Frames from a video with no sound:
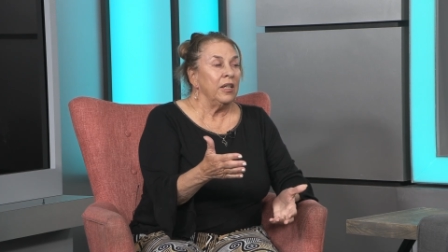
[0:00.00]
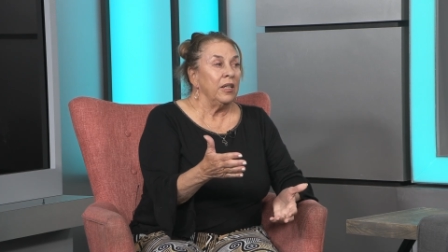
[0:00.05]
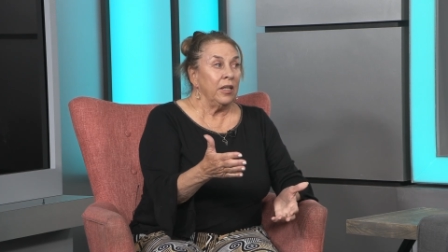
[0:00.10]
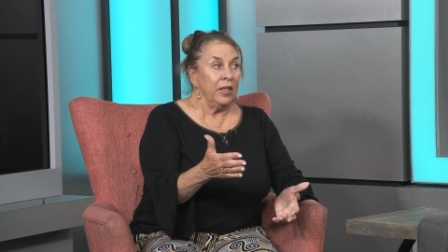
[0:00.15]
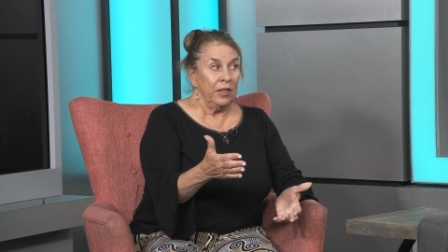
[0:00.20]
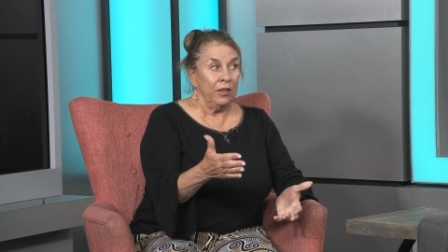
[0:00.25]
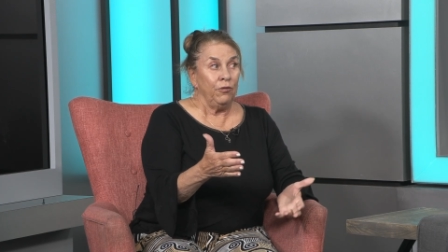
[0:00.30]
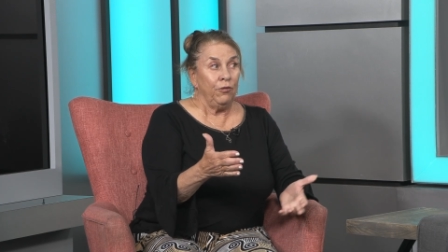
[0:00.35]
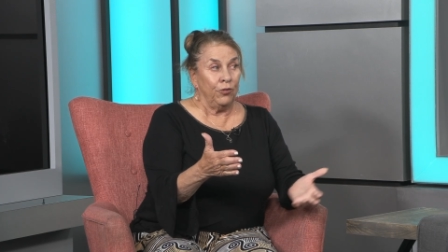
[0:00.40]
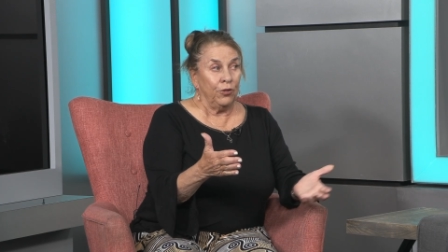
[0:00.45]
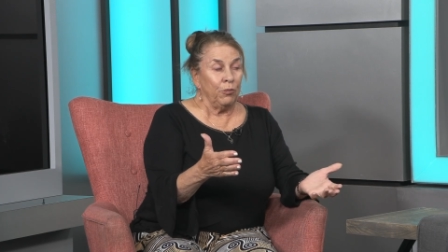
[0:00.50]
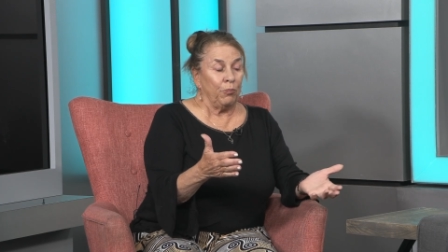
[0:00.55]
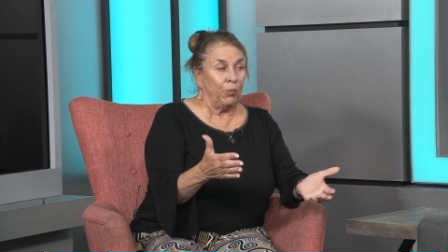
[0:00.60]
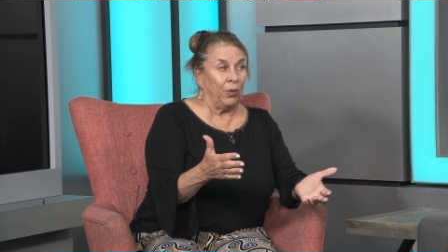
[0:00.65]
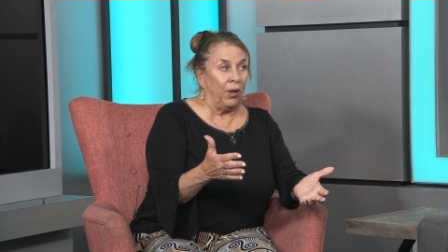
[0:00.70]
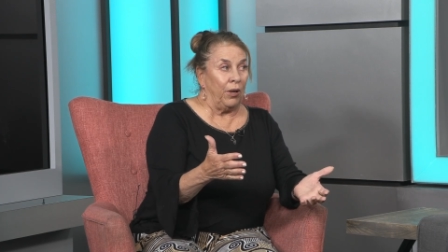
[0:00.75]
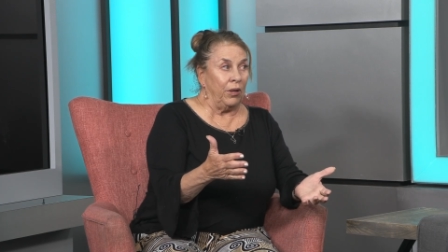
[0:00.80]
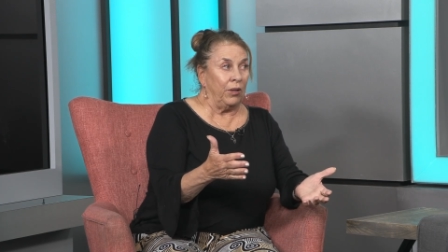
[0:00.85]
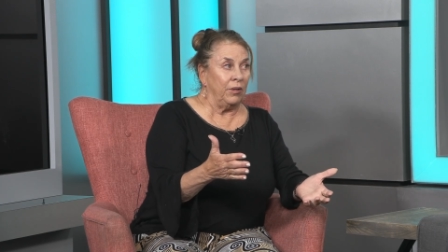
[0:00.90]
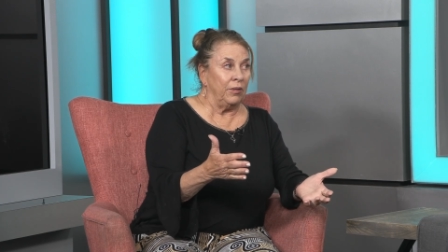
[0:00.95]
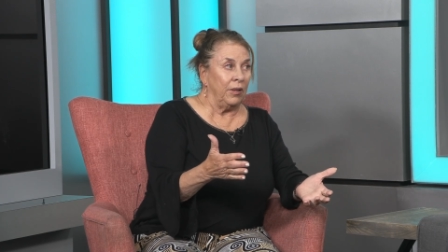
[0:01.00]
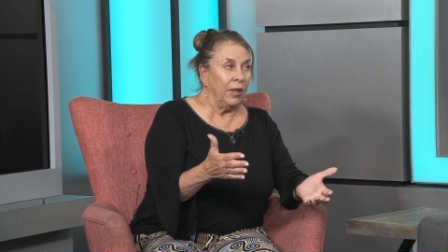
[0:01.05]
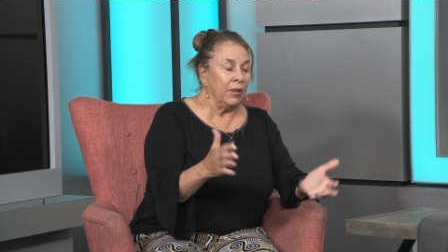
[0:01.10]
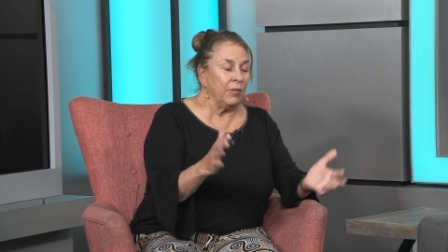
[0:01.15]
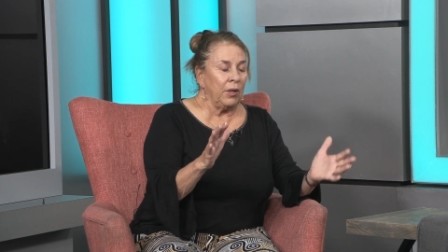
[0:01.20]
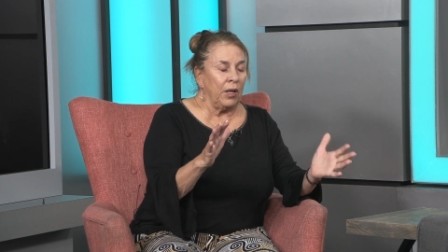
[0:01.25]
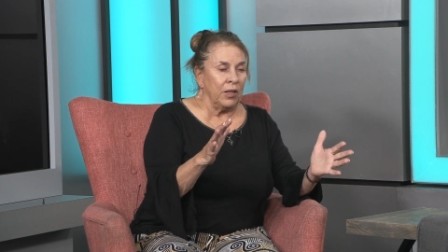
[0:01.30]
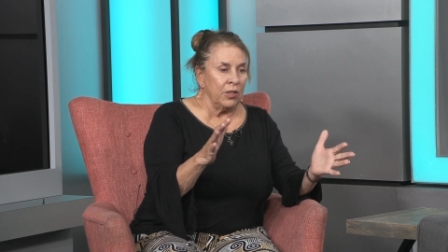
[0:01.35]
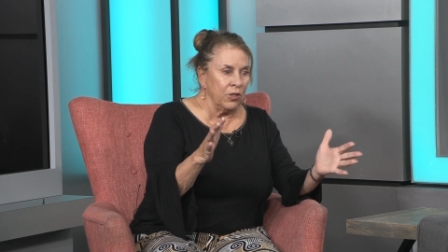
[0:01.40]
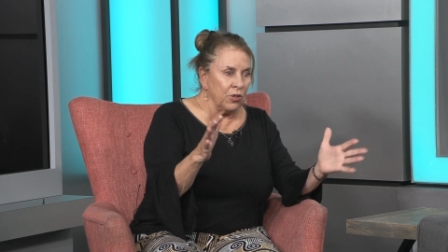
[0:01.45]
in football,
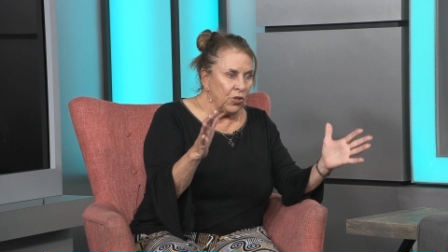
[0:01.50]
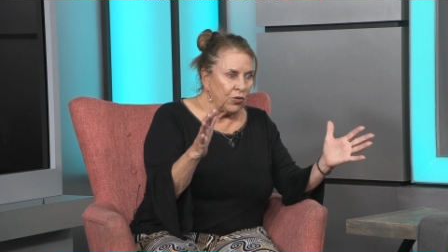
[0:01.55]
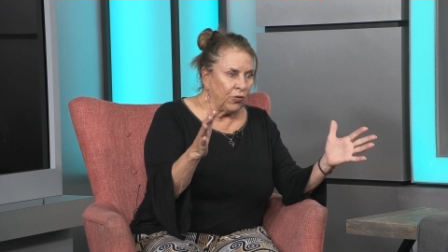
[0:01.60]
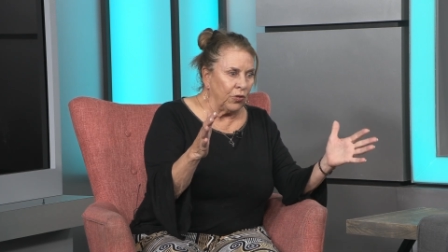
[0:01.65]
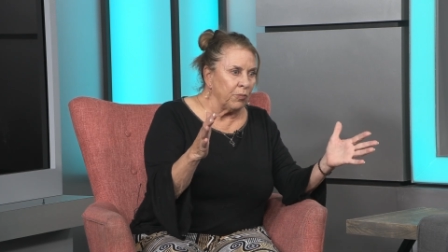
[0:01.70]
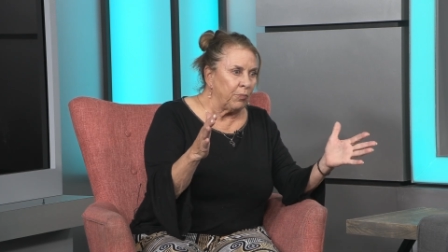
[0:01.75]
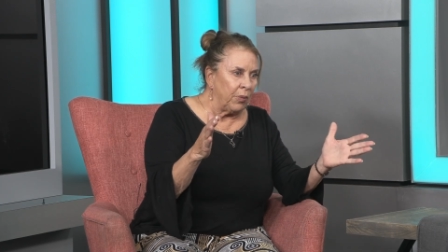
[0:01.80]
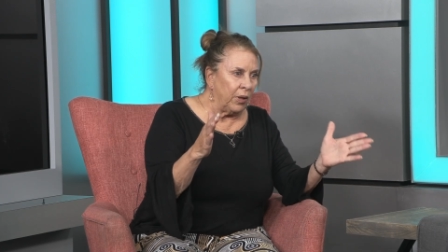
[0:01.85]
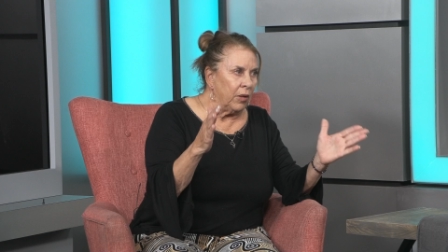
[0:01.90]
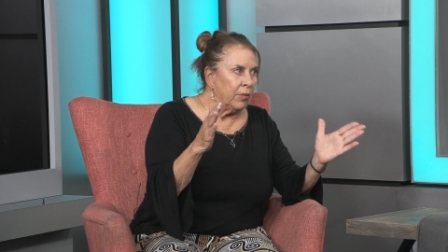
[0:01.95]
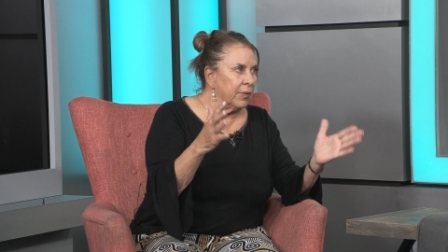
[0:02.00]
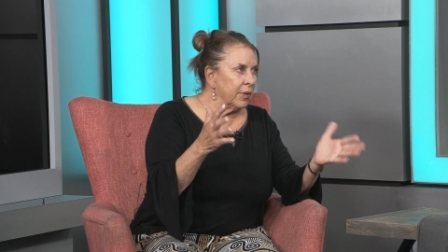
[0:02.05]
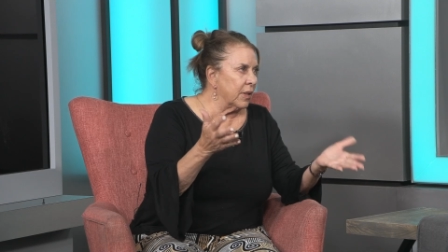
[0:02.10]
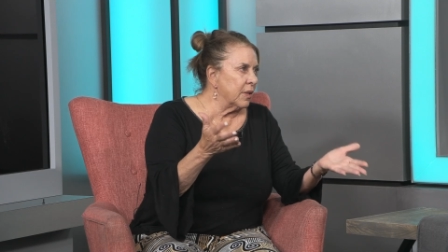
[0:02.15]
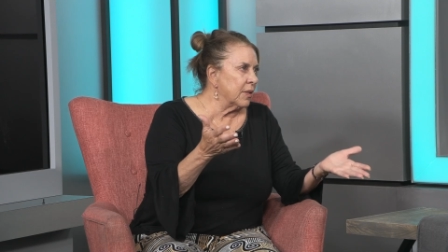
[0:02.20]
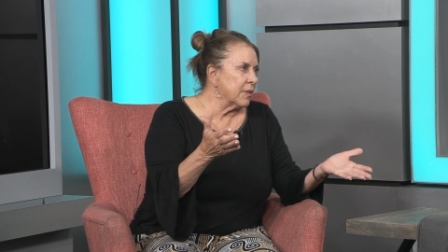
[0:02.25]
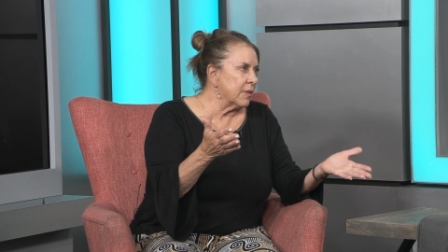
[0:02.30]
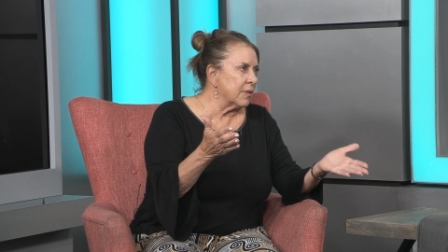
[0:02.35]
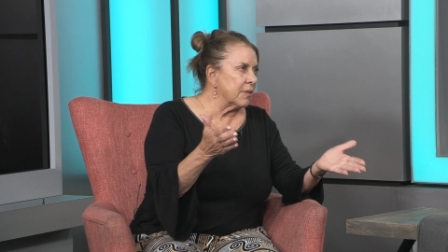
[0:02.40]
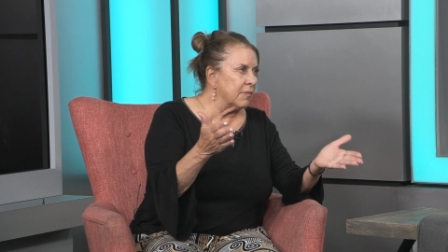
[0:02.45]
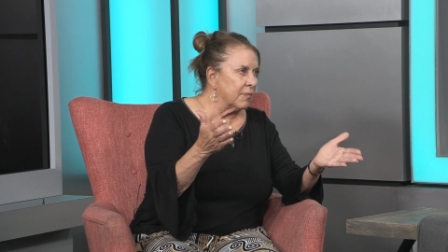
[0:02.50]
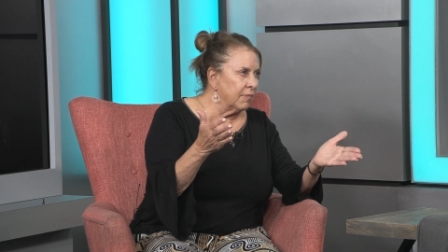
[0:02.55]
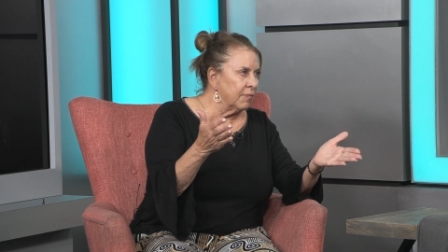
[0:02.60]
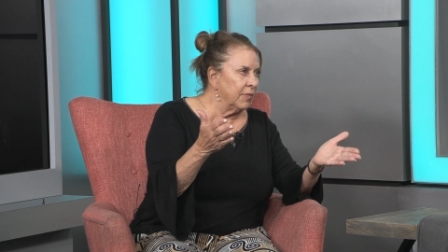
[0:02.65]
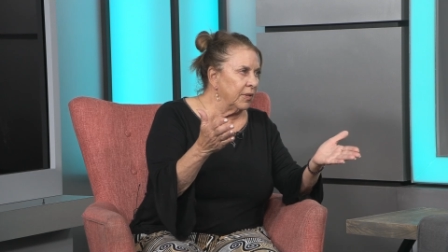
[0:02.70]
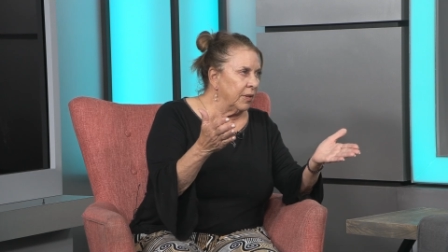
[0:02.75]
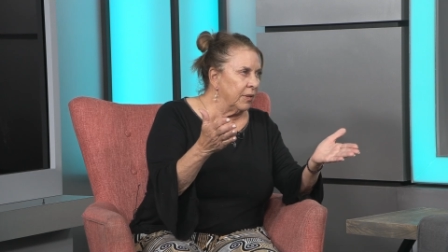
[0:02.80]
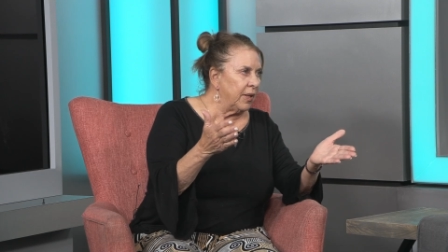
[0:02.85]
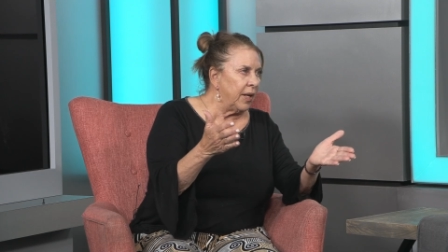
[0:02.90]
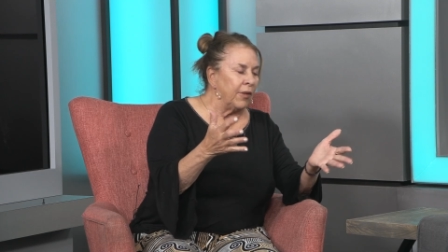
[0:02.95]
I use football because
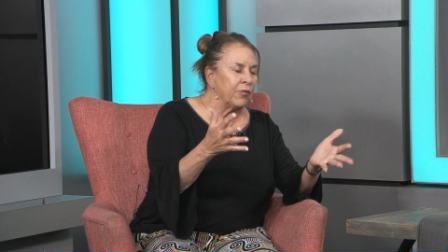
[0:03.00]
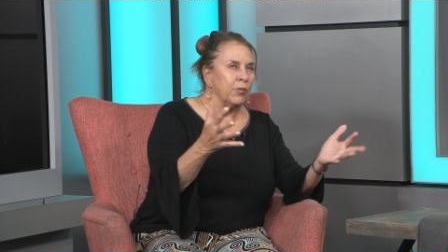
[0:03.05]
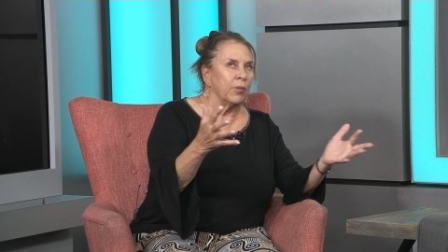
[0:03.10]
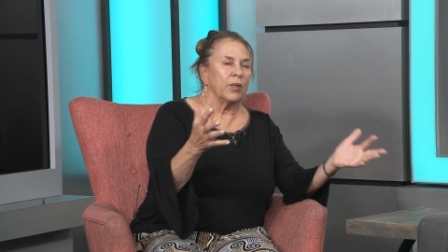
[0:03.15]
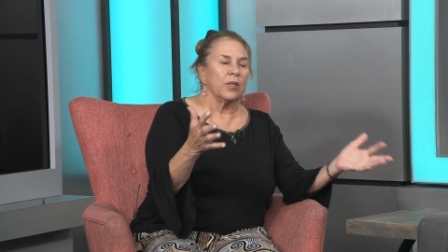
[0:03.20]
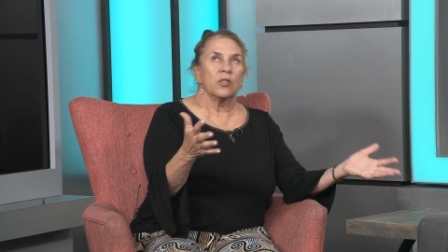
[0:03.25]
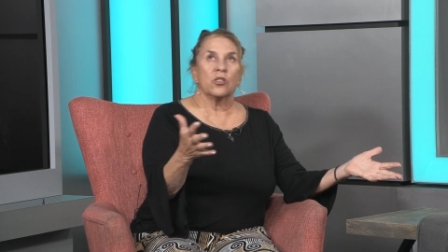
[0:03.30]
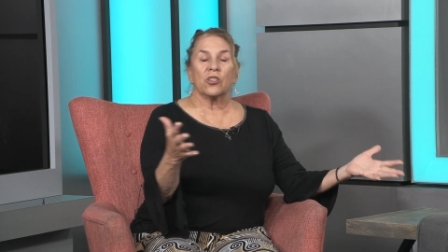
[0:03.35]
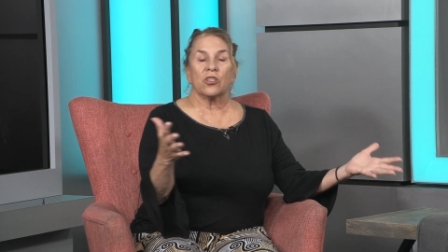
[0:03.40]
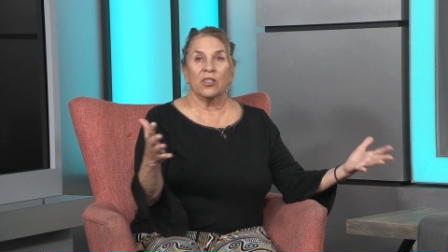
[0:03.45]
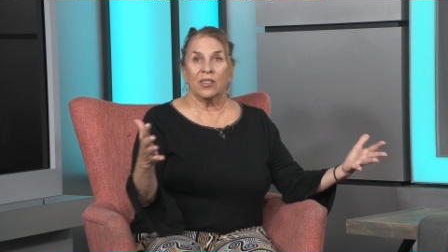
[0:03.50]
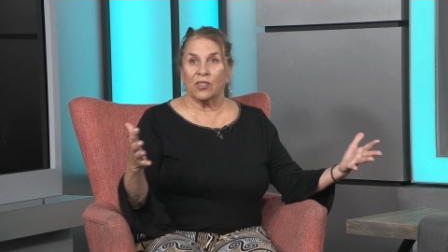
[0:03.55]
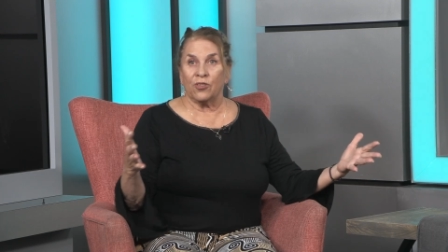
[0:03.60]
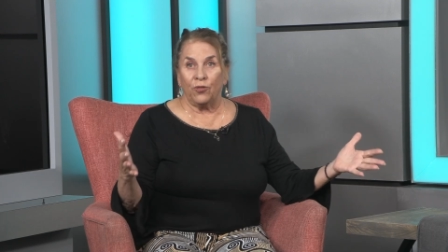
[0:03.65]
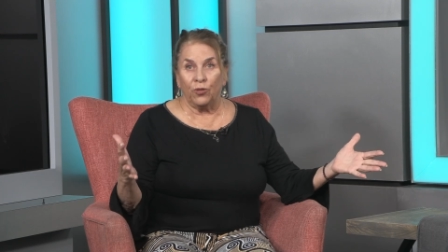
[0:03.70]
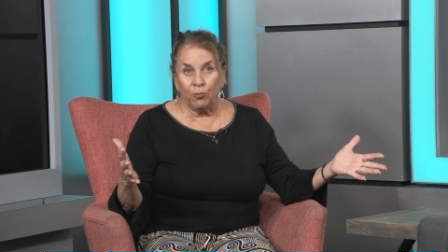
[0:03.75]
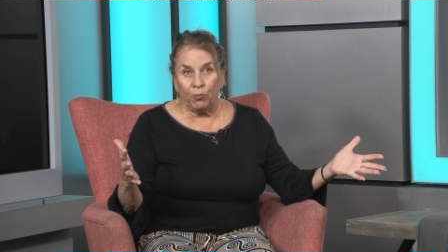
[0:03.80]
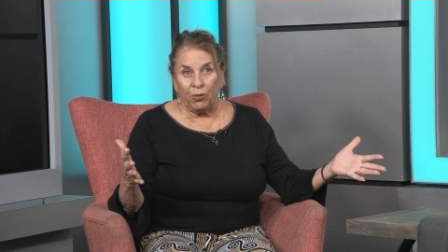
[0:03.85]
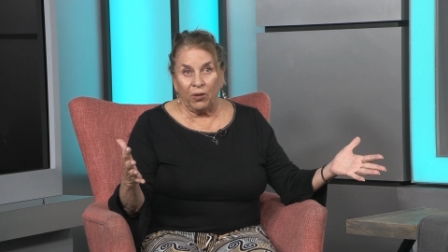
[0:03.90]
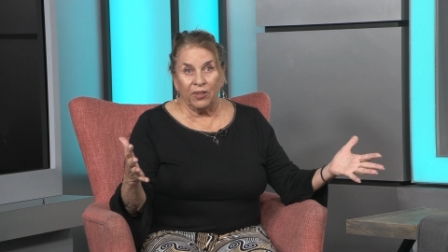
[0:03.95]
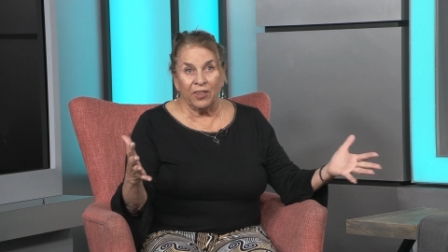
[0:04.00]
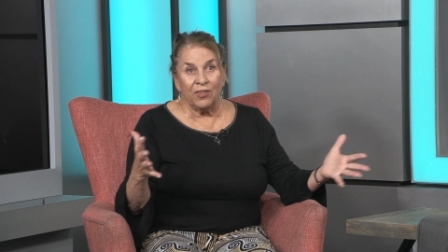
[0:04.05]
everybody understands football.